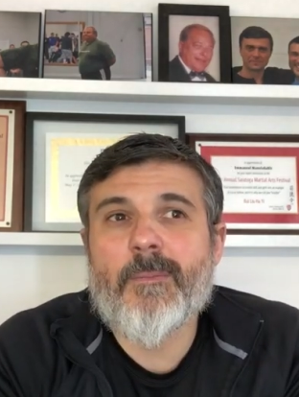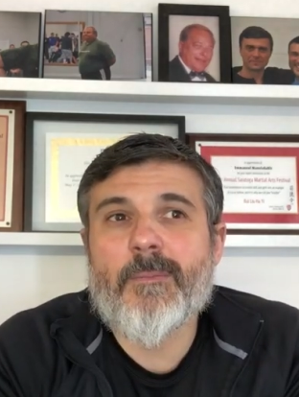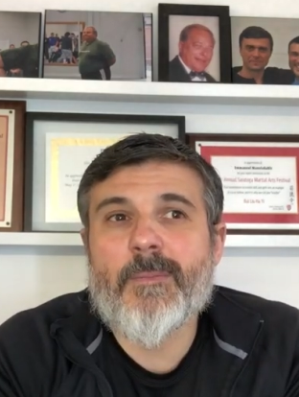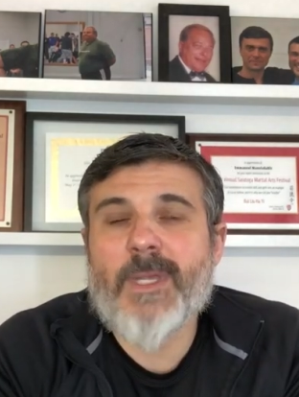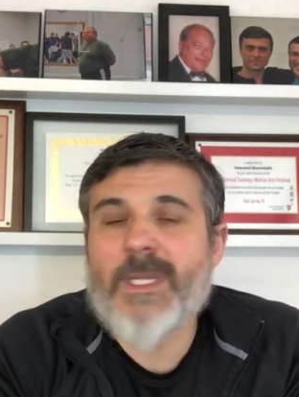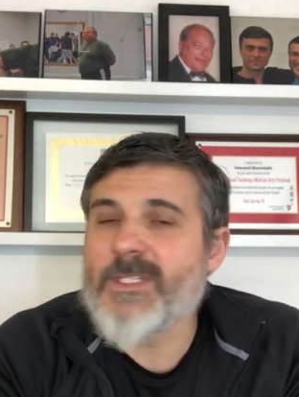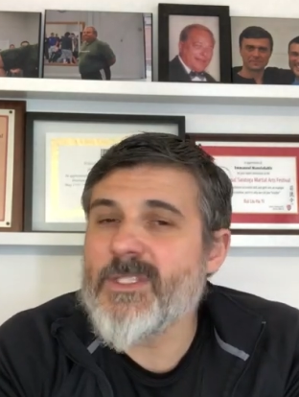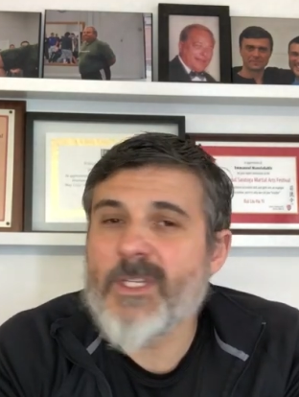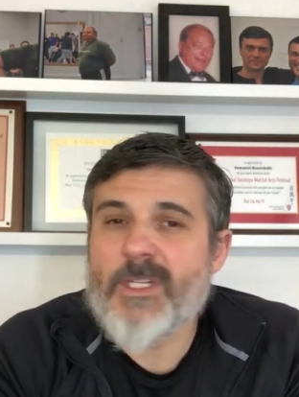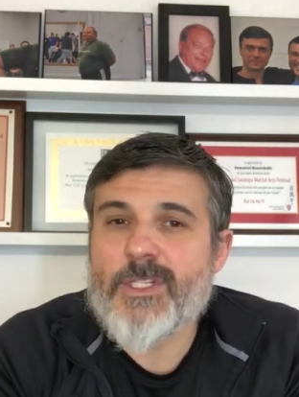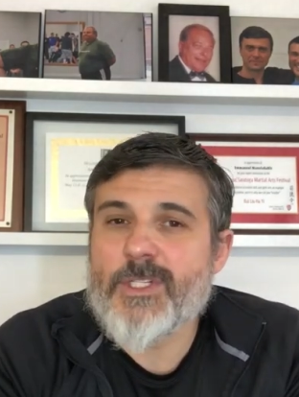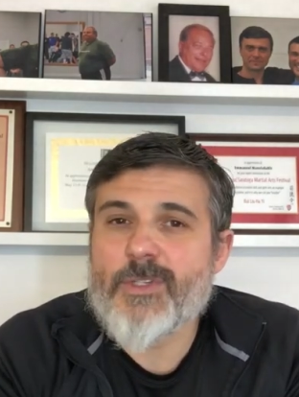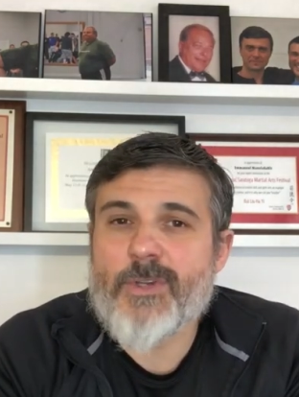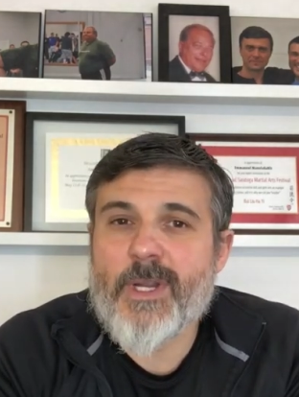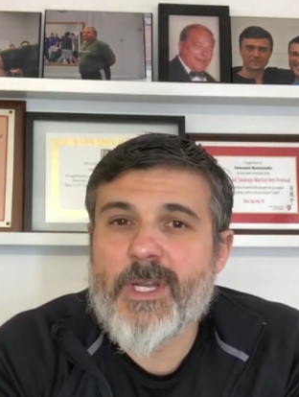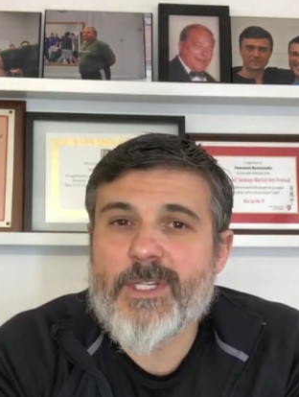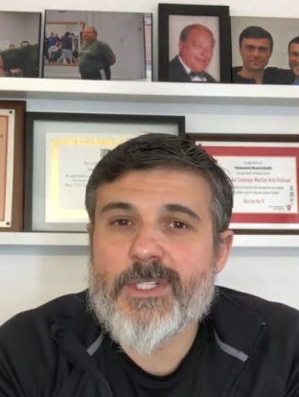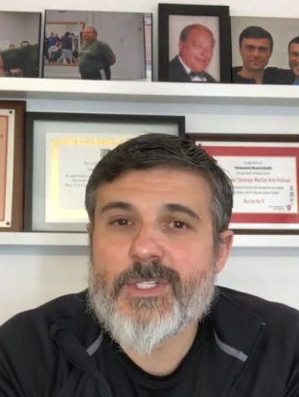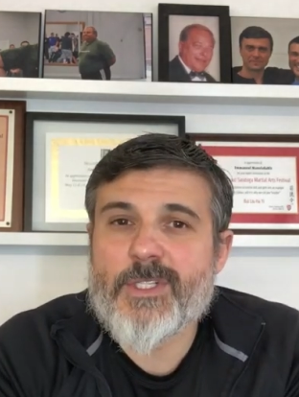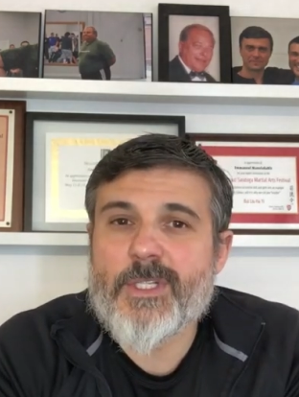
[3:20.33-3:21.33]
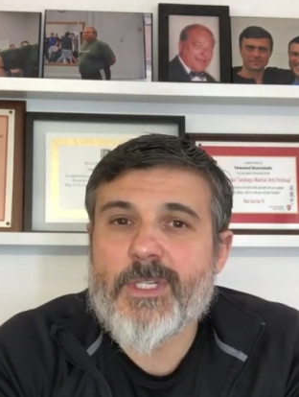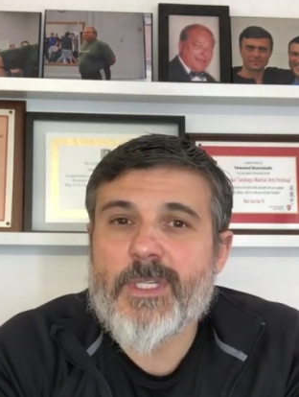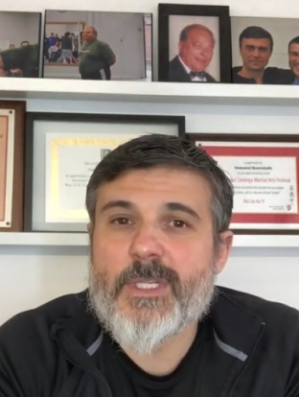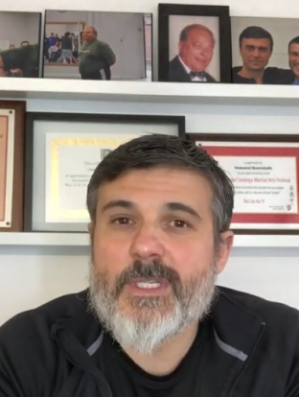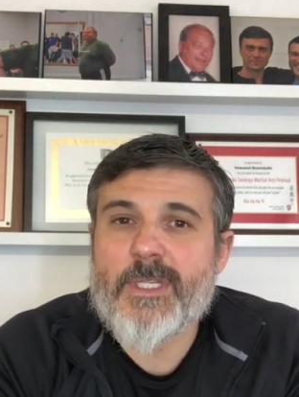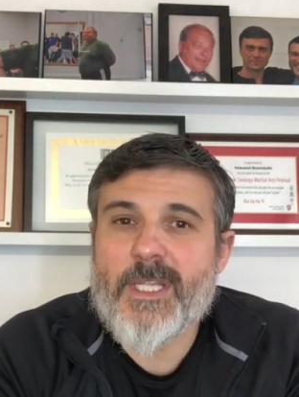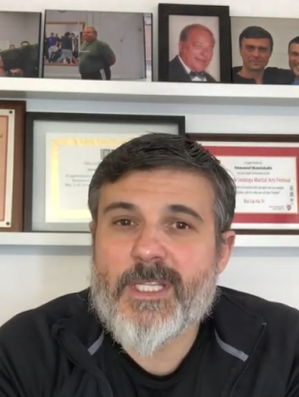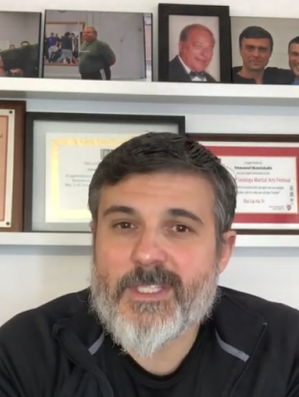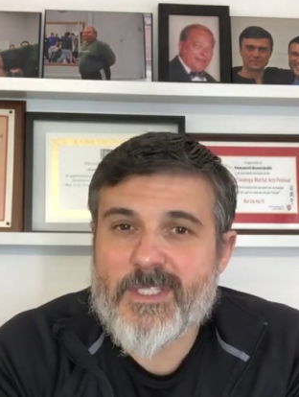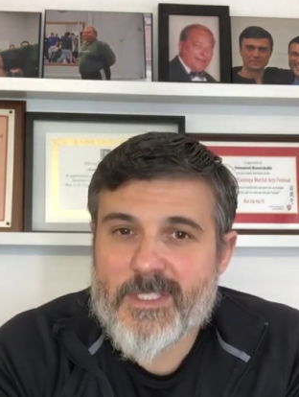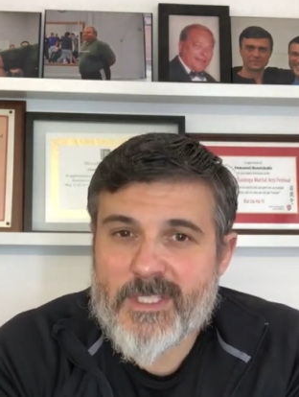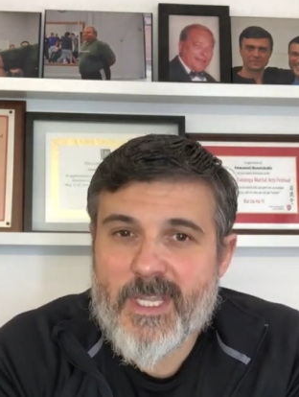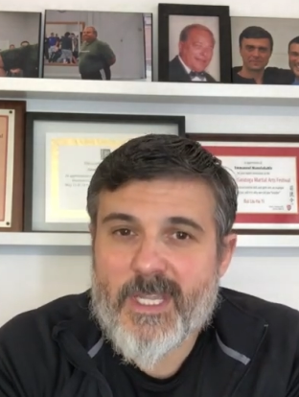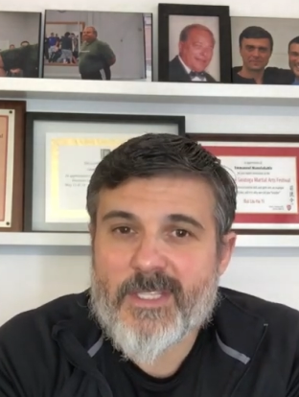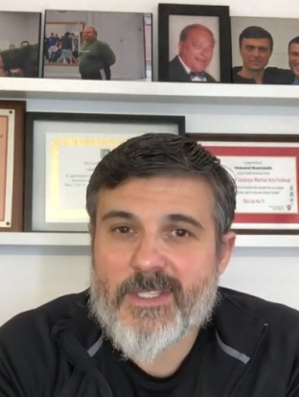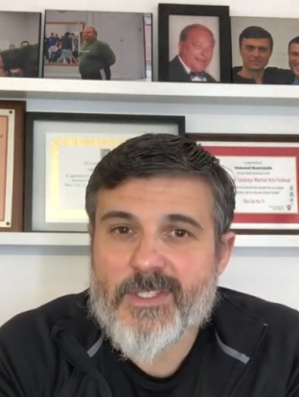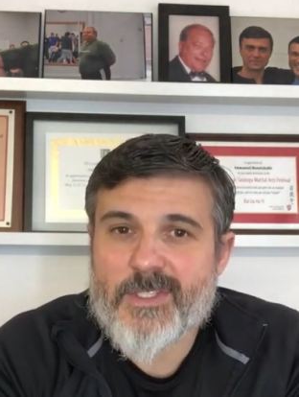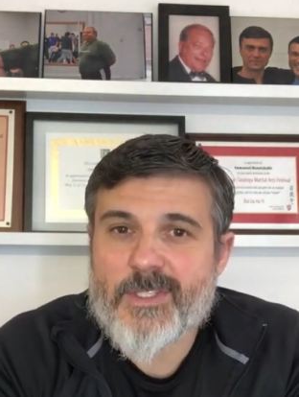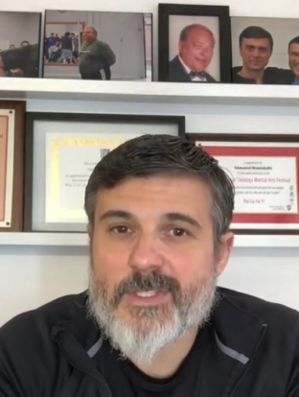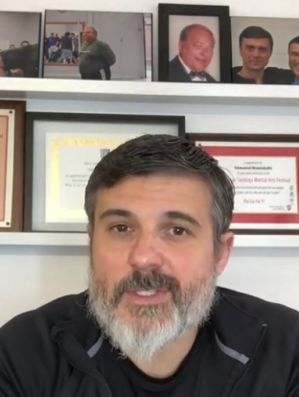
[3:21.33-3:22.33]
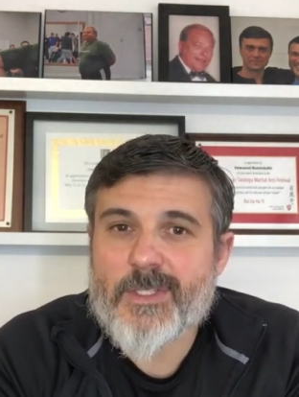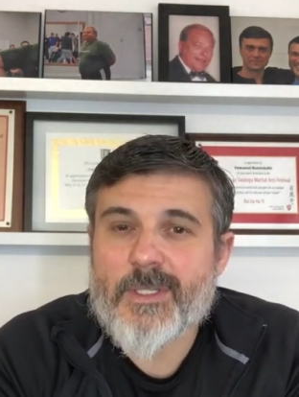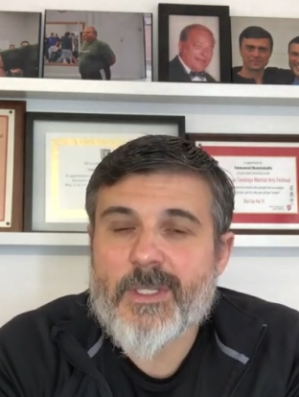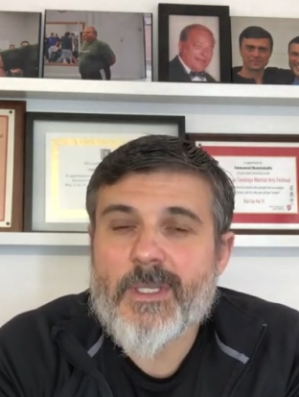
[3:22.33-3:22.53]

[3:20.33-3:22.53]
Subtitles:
that's not a stretch, that's a tense.